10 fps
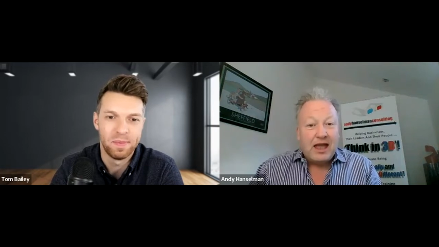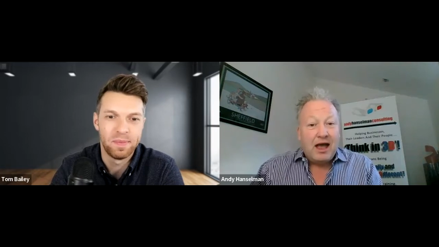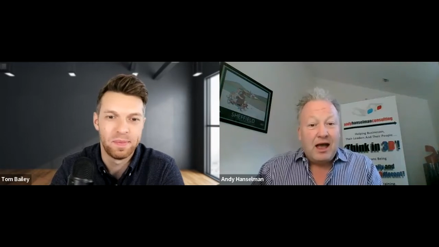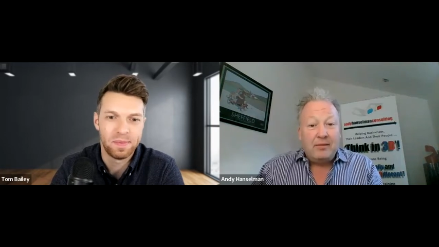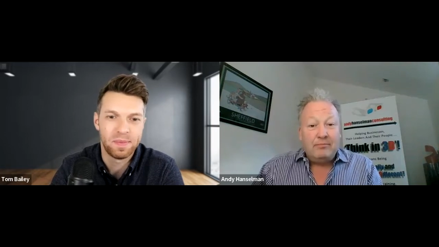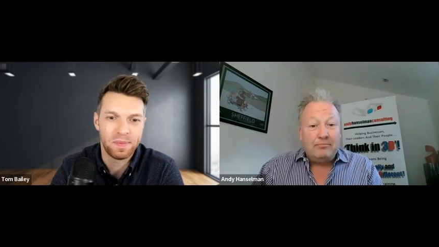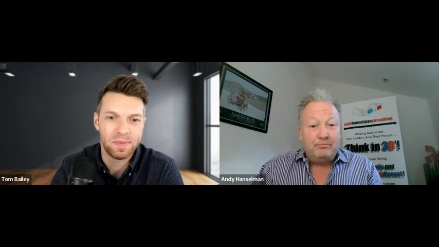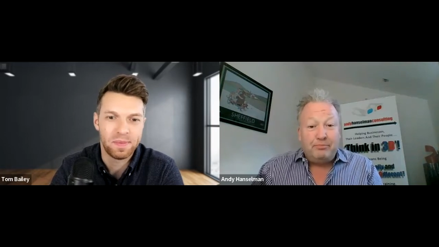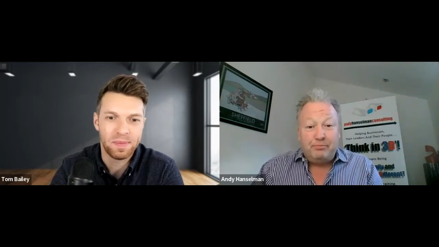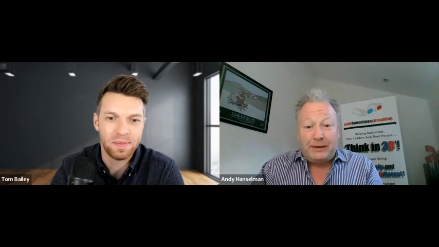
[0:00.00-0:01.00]

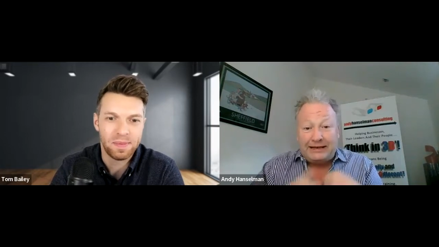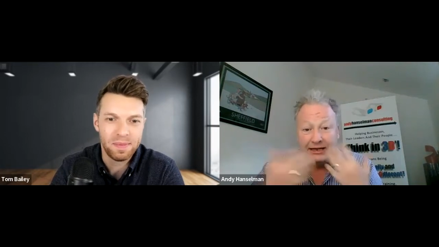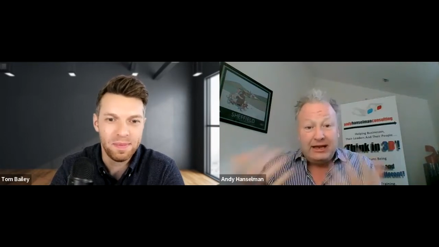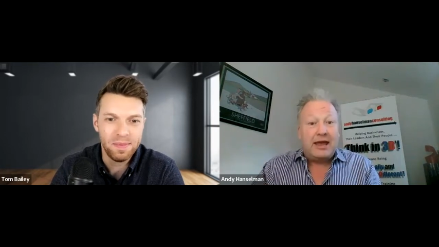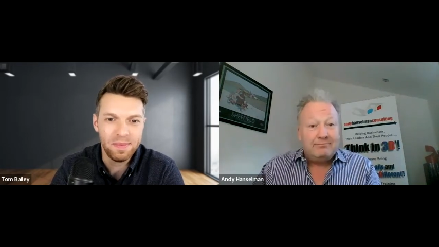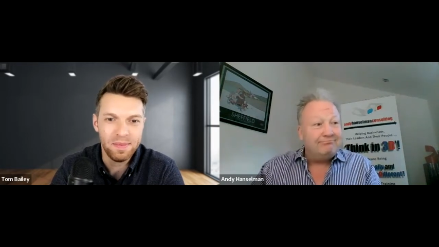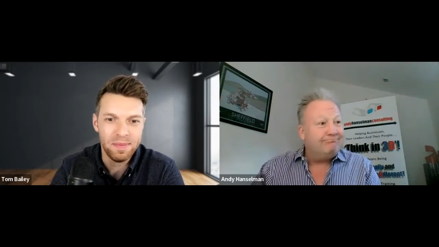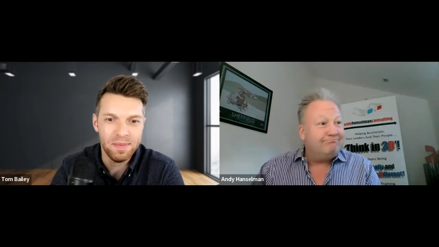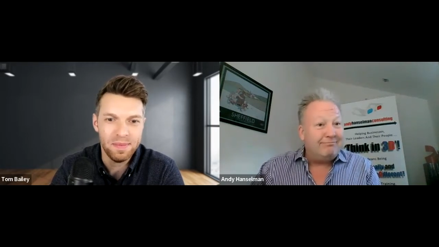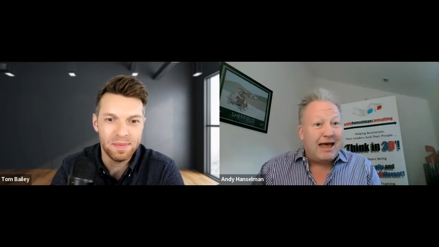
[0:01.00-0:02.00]
Speaker 1: But I did it,
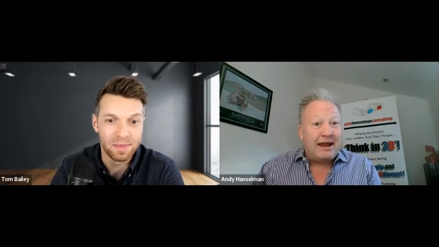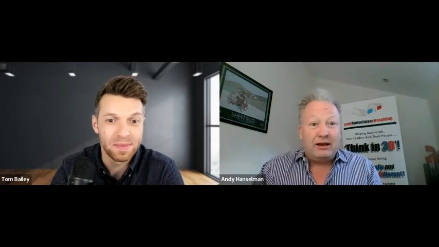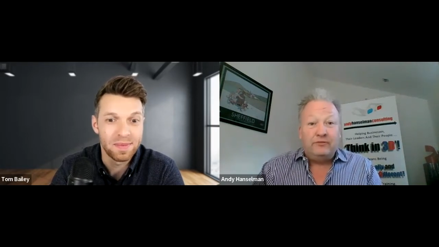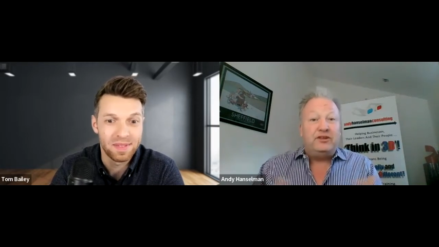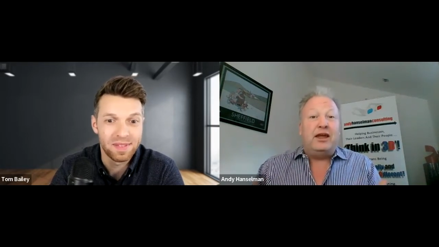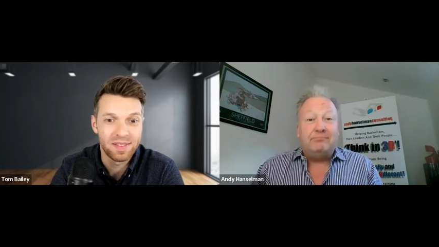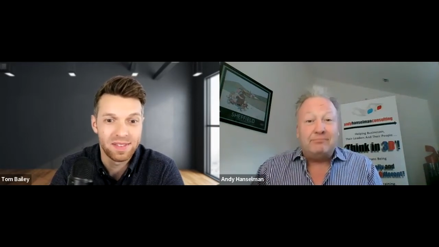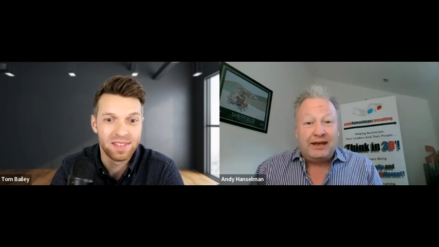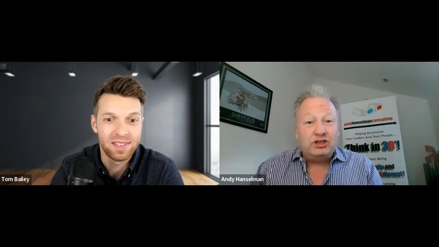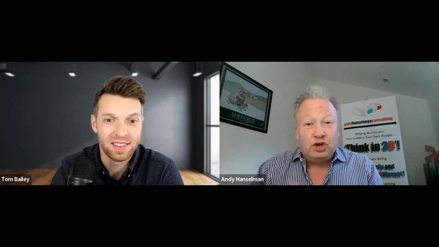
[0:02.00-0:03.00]
and I loved it, and I
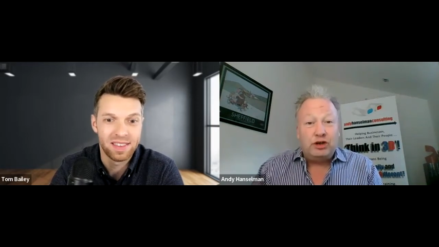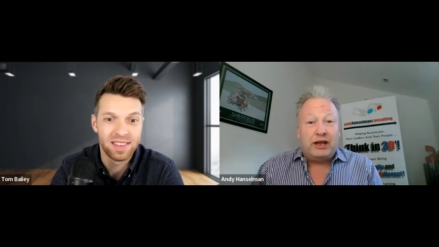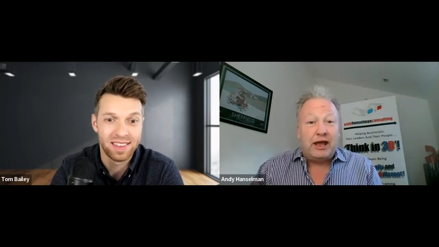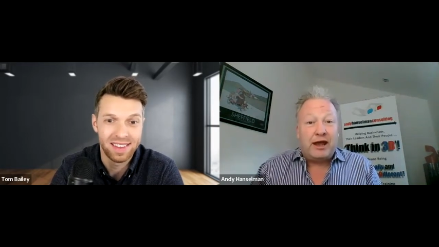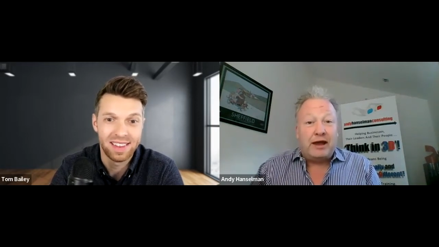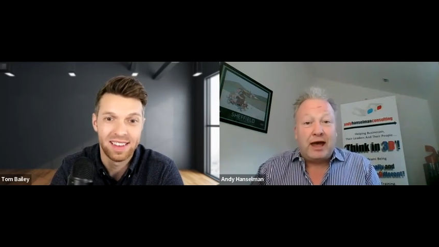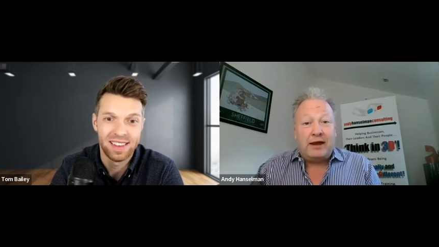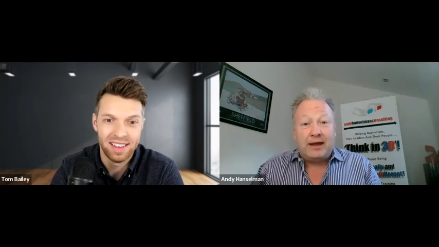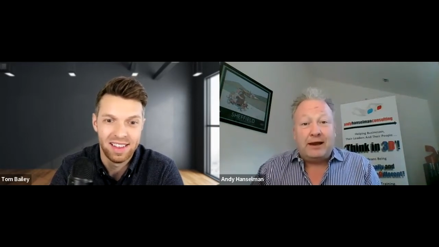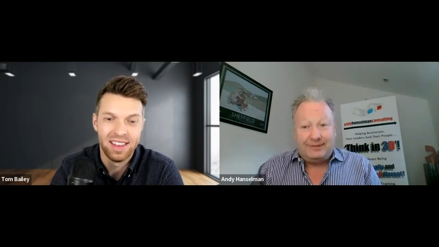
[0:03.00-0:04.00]
enjoyed it. And
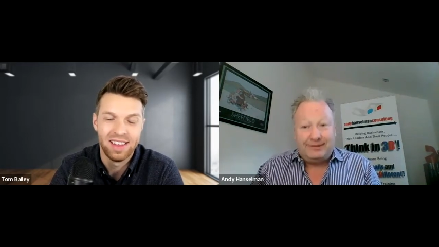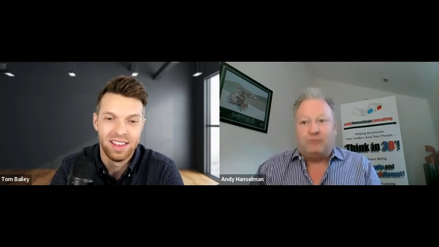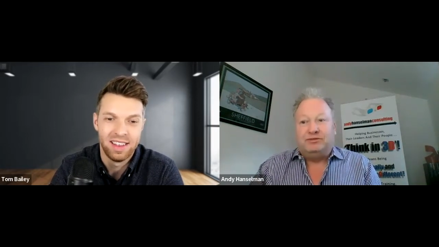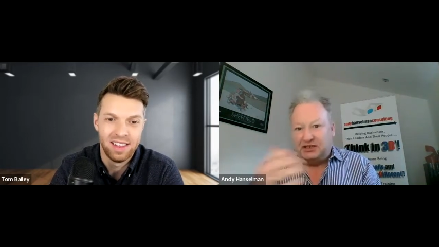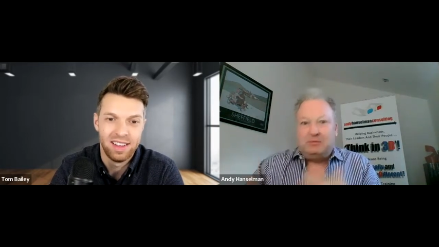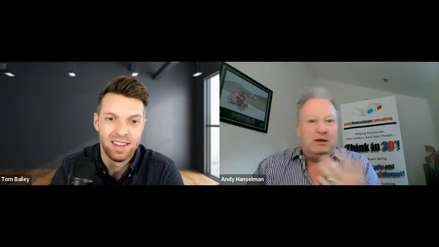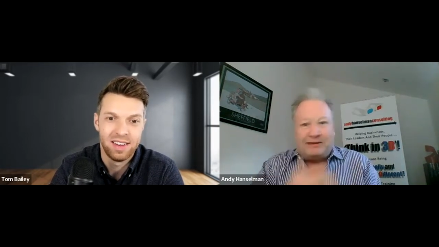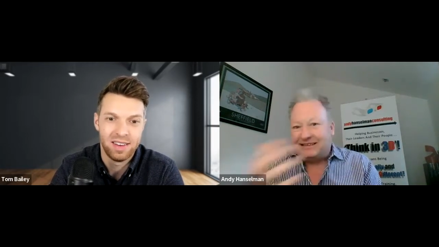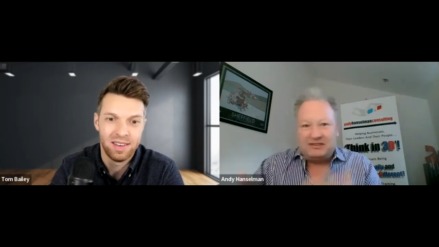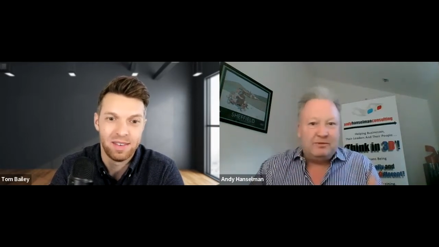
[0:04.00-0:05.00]
I obviously did a bit of
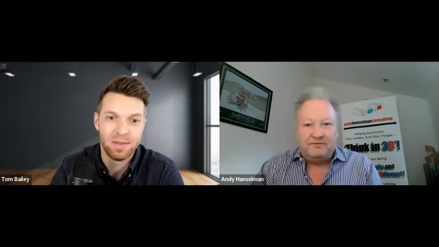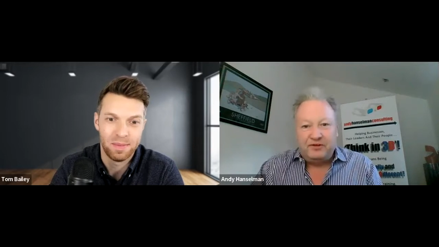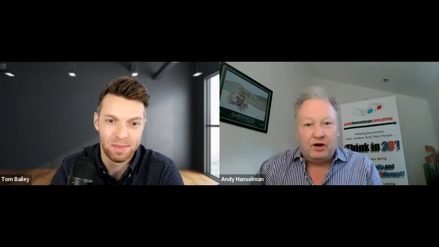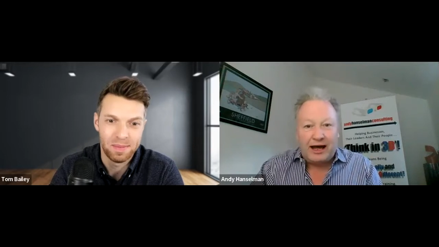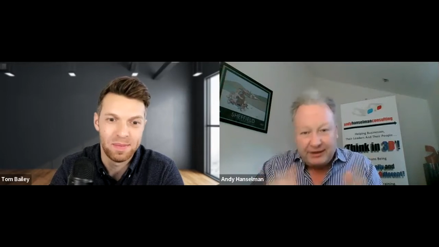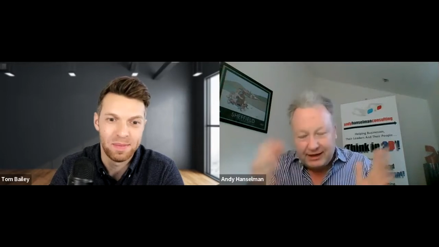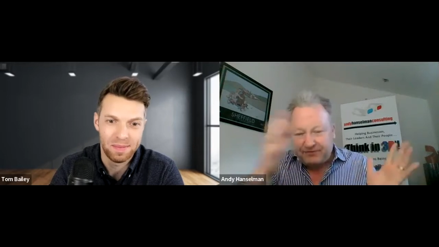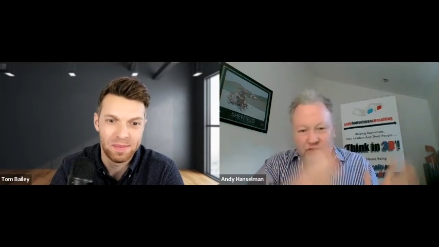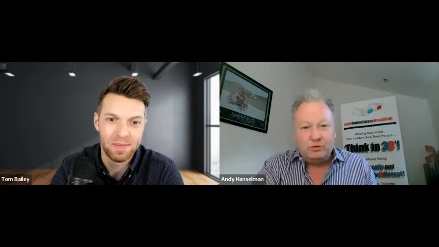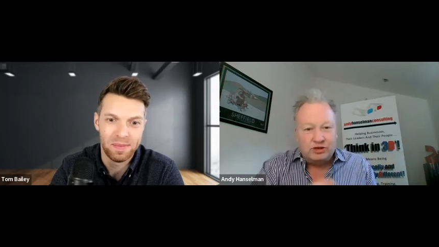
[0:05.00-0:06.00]
practicing before. I had an
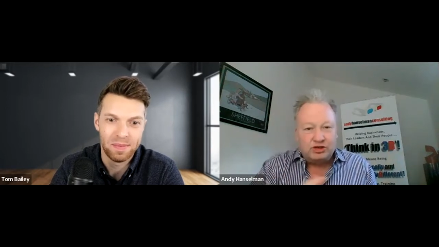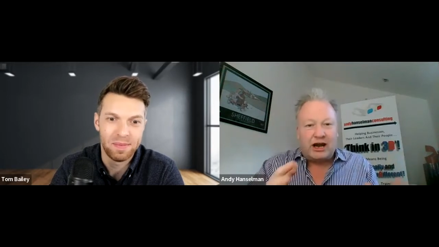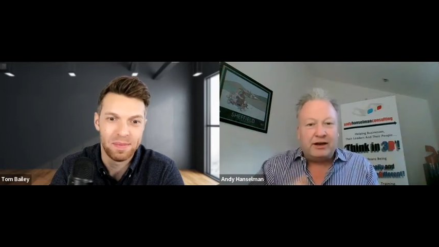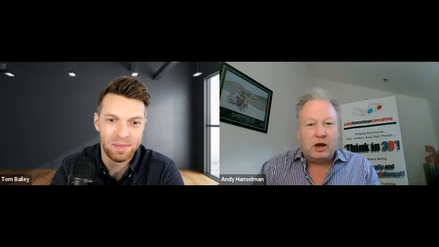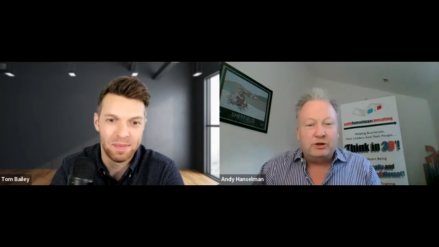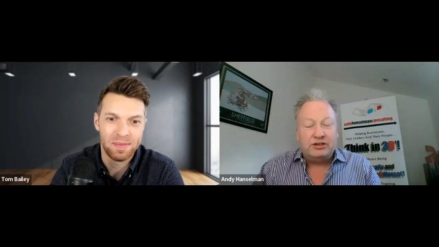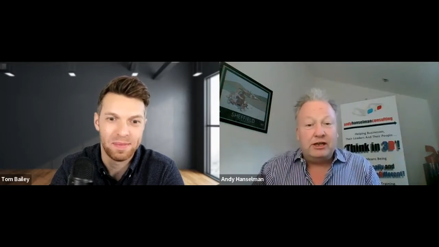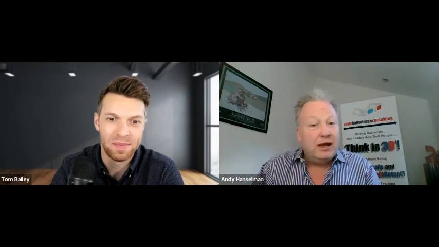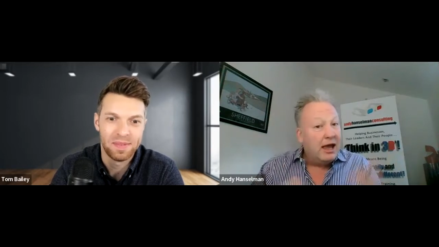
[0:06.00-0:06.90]
afternoon to try and go at it.